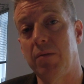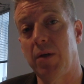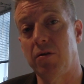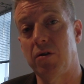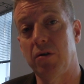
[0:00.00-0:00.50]

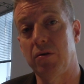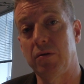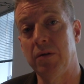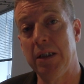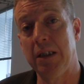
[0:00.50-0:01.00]

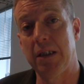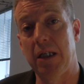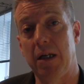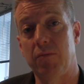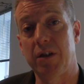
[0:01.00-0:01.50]
emotional
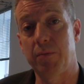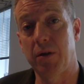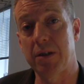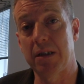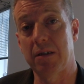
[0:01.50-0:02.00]

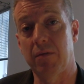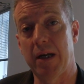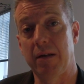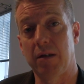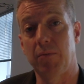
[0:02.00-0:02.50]
responses
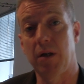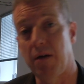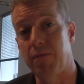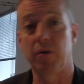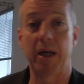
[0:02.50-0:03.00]
around them,
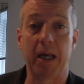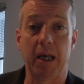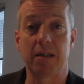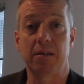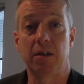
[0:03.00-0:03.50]
love or
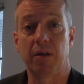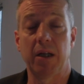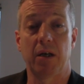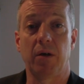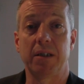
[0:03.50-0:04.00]
hate, you know,
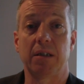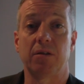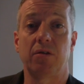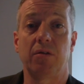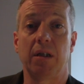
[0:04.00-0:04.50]
they're quite
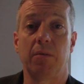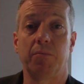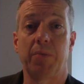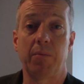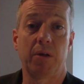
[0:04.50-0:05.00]

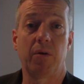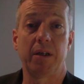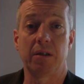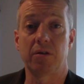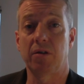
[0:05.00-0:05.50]
extreme, people are
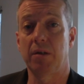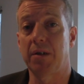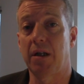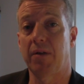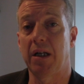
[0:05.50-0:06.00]
quite extreme
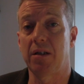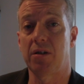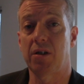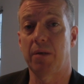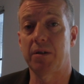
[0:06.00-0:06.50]
in their
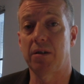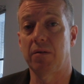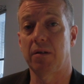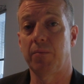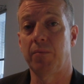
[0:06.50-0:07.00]
relationships to
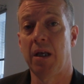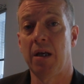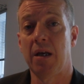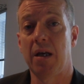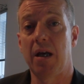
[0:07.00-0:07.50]
them.
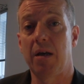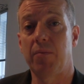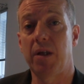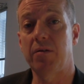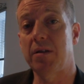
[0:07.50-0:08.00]

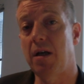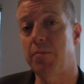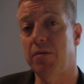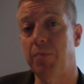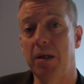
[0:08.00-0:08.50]
Those
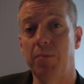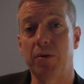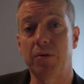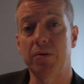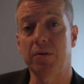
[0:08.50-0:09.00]
types of
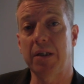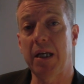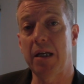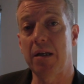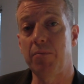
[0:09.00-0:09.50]
people,
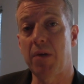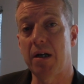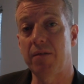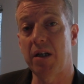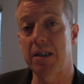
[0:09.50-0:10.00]
then
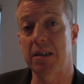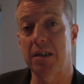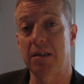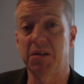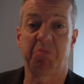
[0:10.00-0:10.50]
my advice
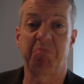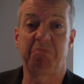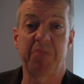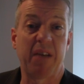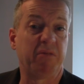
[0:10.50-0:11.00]
is,
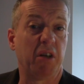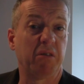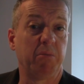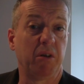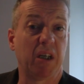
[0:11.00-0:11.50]
have no
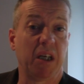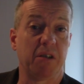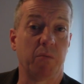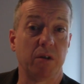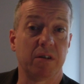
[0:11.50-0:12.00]

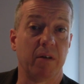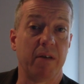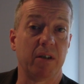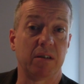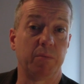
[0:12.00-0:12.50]
communication
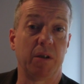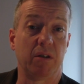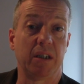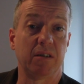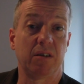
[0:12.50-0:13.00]
whatsoever, to be
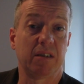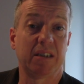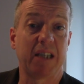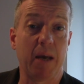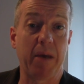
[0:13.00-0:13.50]
honest. Just
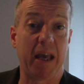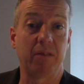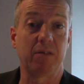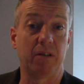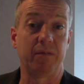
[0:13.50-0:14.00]
step
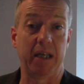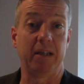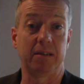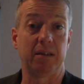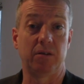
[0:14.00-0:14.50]
out of
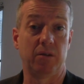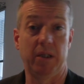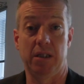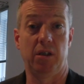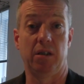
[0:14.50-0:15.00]
that
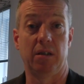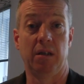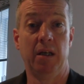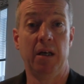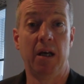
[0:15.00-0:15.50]
situation.
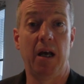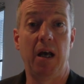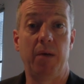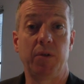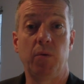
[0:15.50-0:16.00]

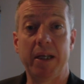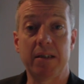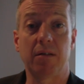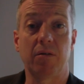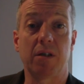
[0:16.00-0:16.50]
You're
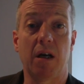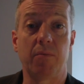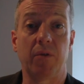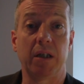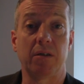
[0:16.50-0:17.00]
wasting your
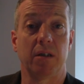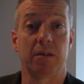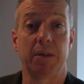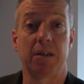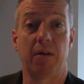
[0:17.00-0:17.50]
time really trying
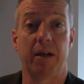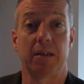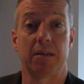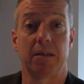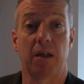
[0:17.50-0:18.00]
to be
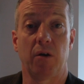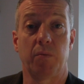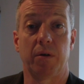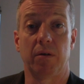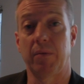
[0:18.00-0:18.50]
direct and
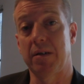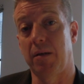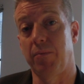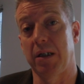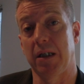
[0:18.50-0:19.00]
open with
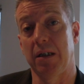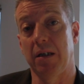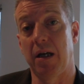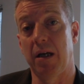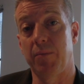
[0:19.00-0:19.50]
somebody
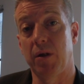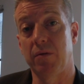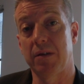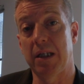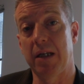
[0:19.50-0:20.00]

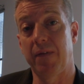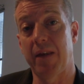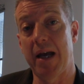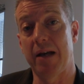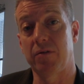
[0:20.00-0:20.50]
who's in
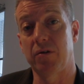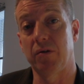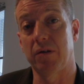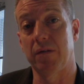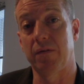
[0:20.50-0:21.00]
that
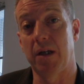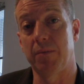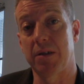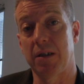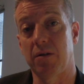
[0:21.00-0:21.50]
sort of
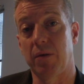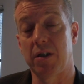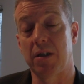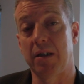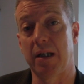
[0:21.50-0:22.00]

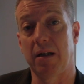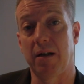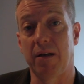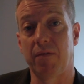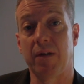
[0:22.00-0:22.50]
situation in their
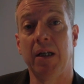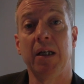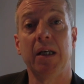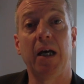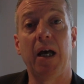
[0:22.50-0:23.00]

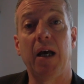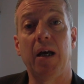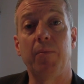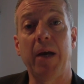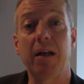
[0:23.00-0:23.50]
life.
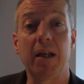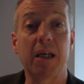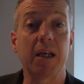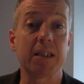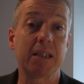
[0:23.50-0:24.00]
And
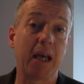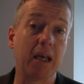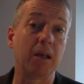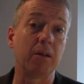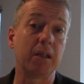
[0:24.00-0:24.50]
like I
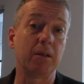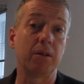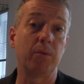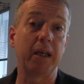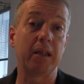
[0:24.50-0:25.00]
say,
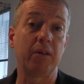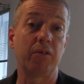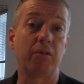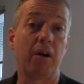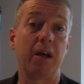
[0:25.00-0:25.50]
the way they
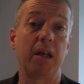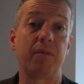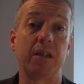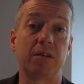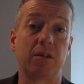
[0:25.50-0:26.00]

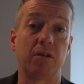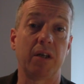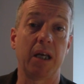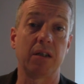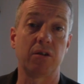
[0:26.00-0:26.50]
thrive is to
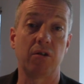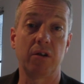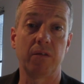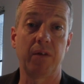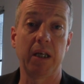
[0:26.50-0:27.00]
create
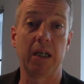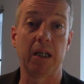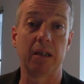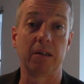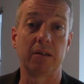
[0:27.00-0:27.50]
strong
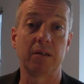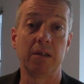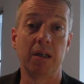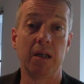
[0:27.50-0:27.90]
feelings